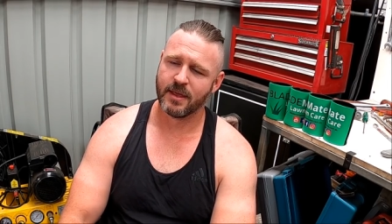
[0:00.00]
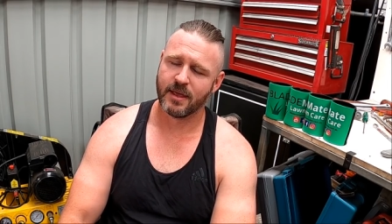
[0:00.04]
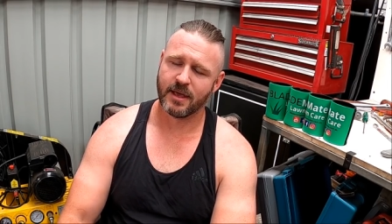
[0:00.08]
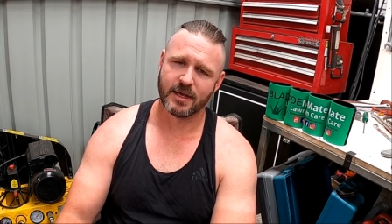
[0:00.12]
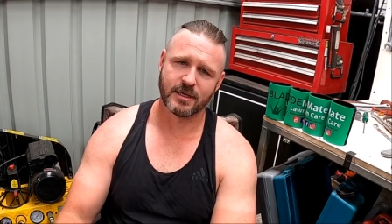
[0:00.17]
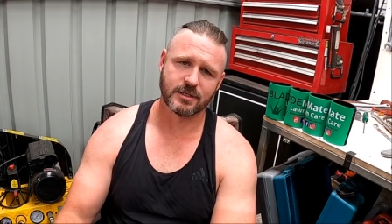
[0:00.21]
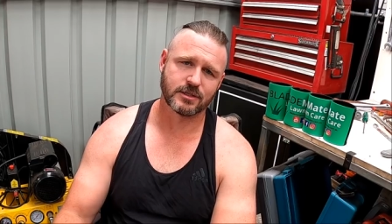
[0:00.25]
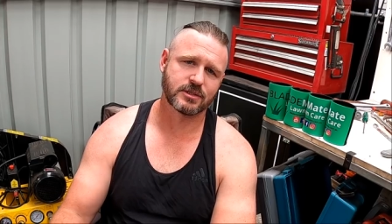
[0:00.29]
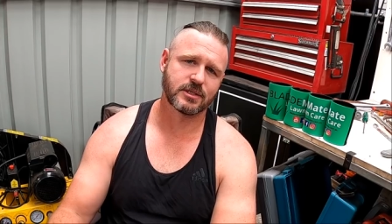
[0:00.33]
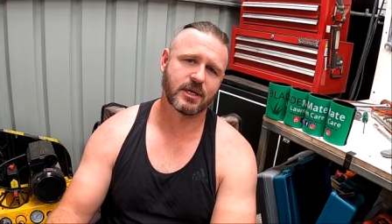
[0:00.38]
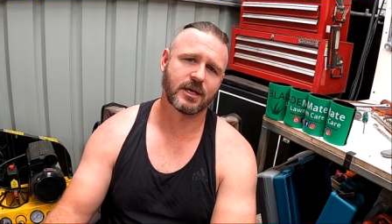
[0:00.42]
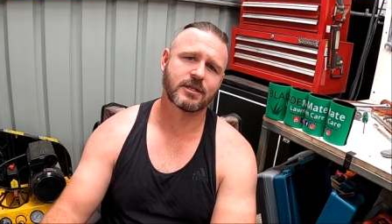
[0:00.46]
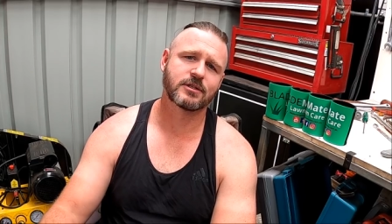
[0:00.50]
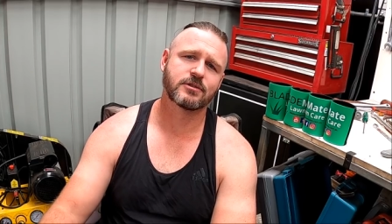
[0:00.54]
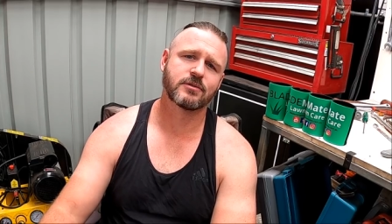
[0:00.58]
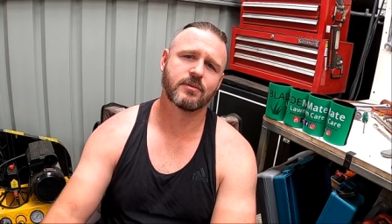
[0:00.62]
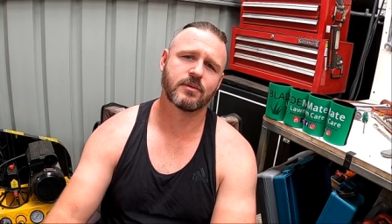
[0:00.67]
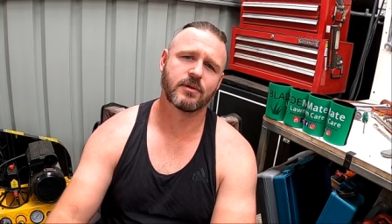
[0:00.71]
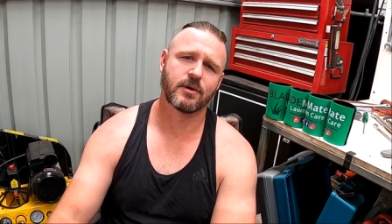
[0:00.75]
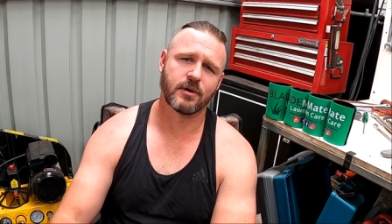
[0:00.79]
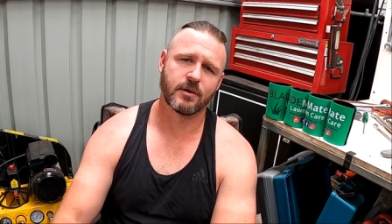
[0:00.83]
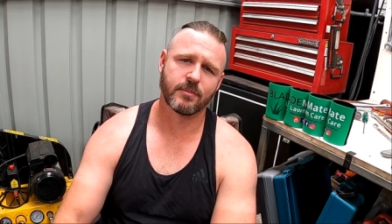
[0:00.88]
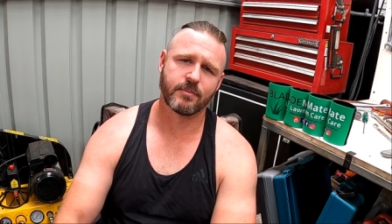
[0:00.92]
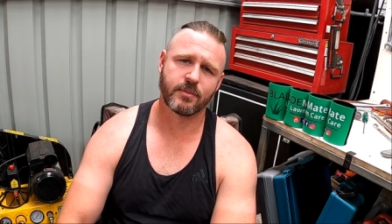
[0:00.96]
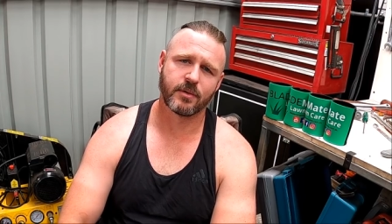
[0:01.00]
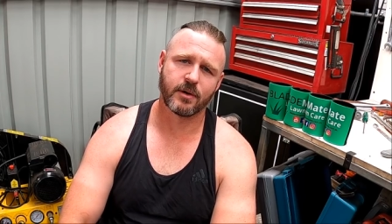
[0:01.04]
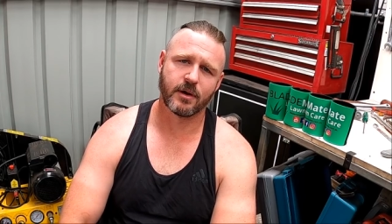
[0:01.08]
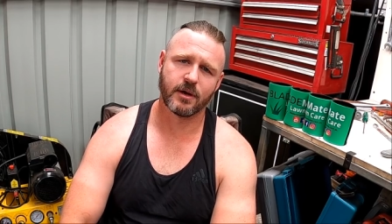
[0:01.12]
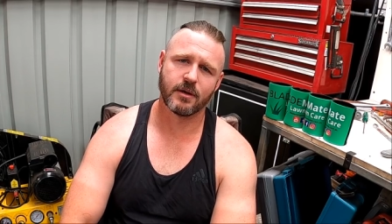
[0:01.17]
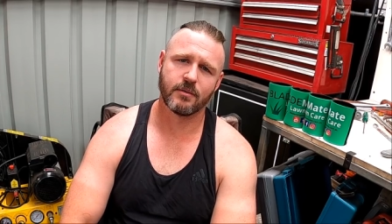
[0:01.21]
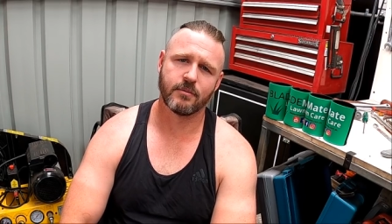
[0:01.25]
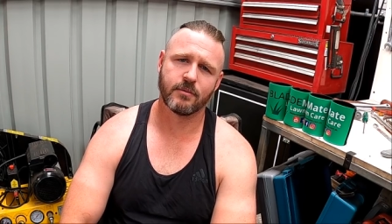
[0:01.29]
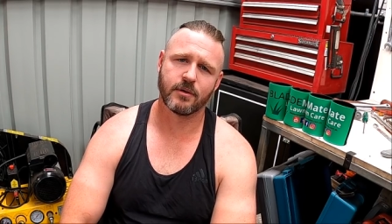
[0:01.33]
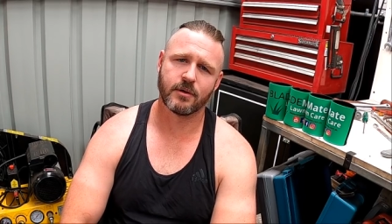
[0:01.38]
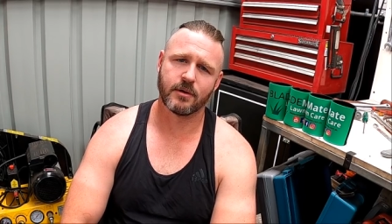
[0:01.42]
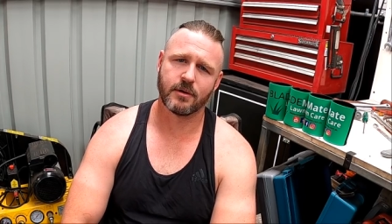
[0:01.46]
As such, when I
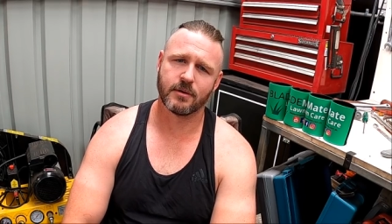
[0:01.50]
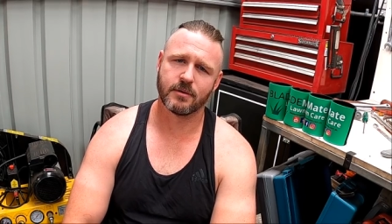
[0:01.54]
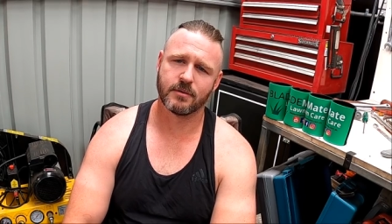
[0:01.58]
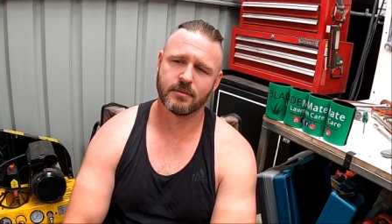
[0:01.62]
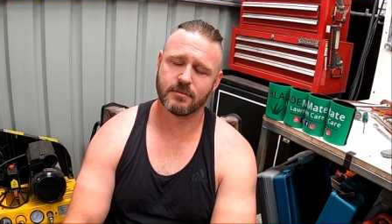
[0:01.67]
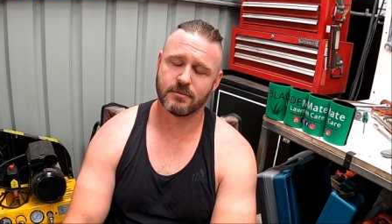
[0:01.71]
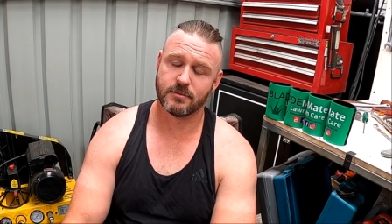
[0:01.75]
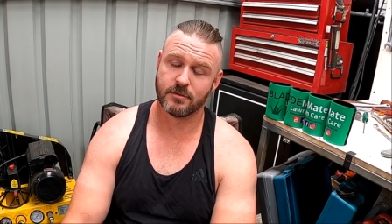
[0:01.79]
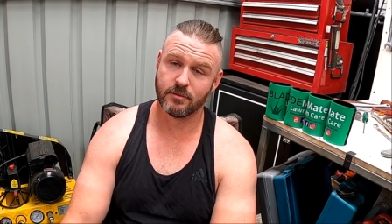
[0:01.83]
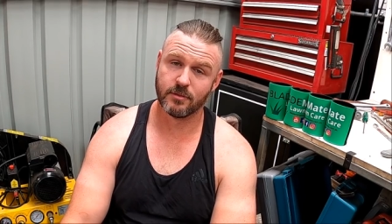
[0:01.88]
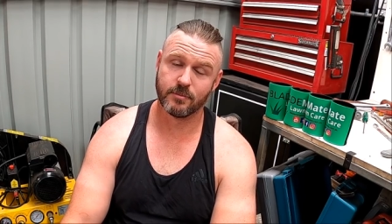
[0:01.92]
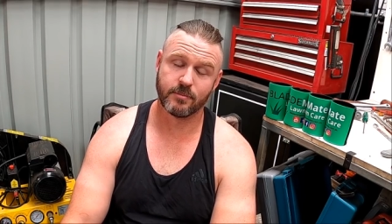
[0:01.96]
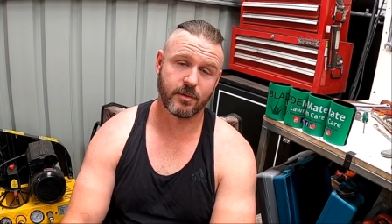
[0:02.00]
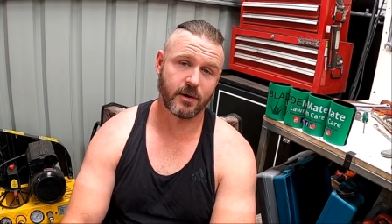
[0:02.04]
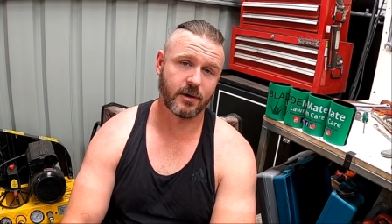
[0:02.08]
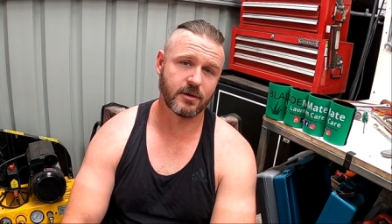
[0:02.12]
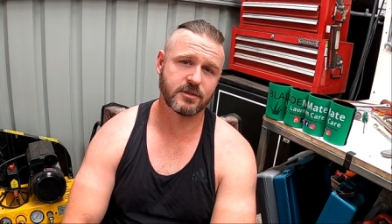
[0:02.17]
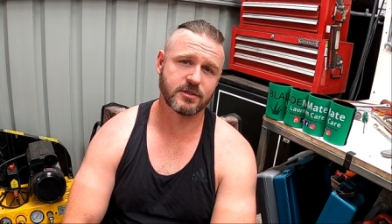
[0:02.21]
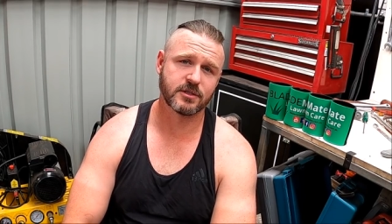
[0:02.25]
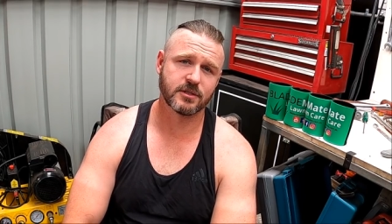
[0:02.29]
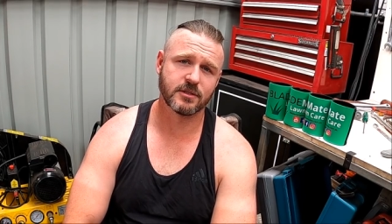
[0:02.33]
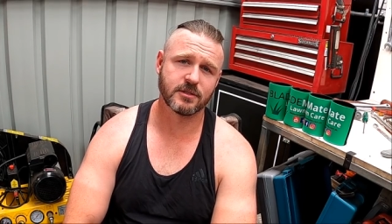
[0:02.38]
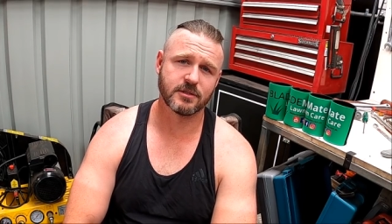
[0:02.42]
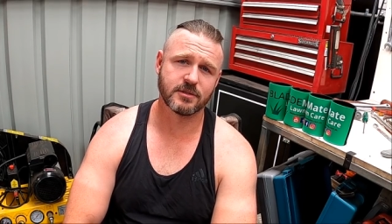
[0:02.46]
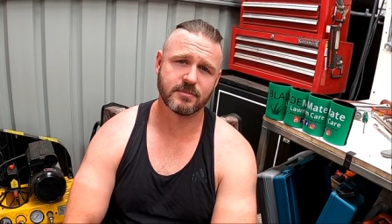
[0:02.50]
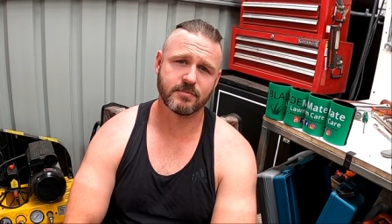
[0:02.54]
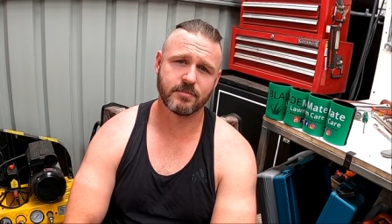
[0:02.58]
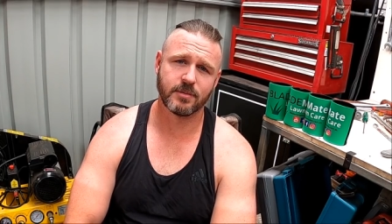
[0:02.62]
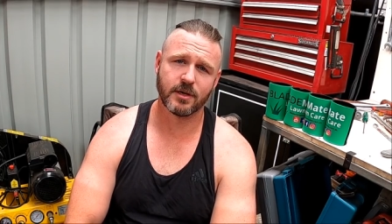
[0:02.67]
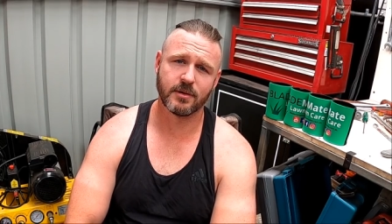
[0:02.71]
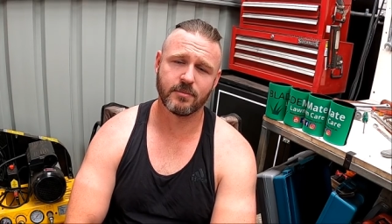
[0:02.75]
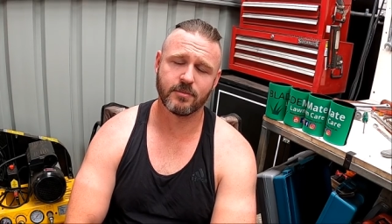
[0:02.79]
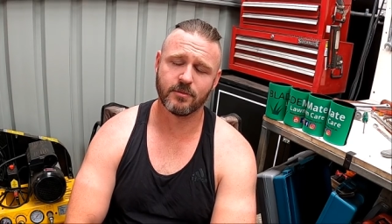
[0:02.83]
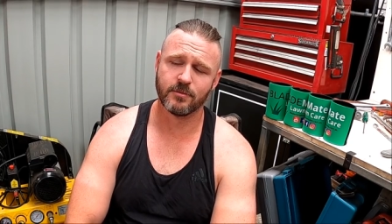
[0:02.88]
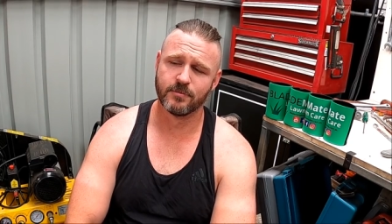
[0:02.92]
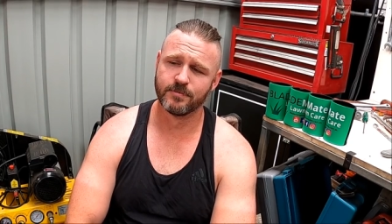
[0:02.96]
pro when I do approach these
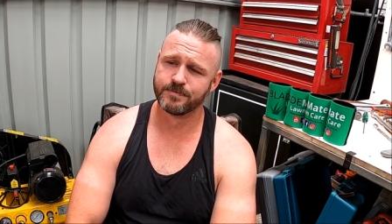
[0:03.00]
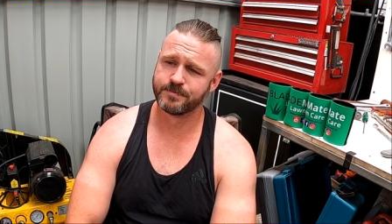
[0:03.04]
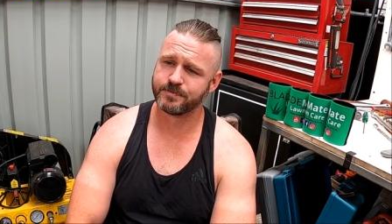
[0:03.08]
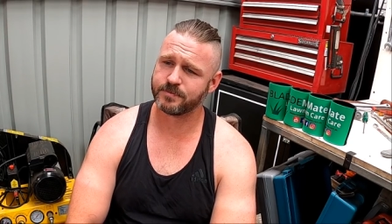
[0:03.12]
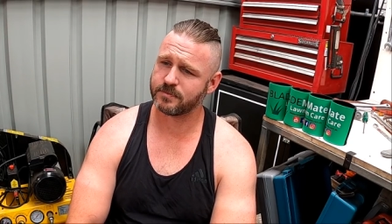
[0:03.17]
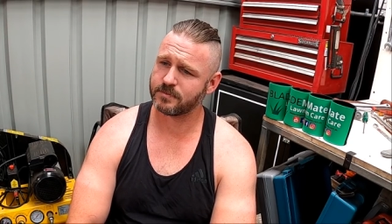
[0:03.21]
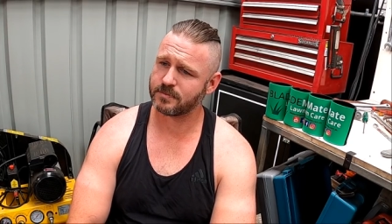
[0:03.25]
people,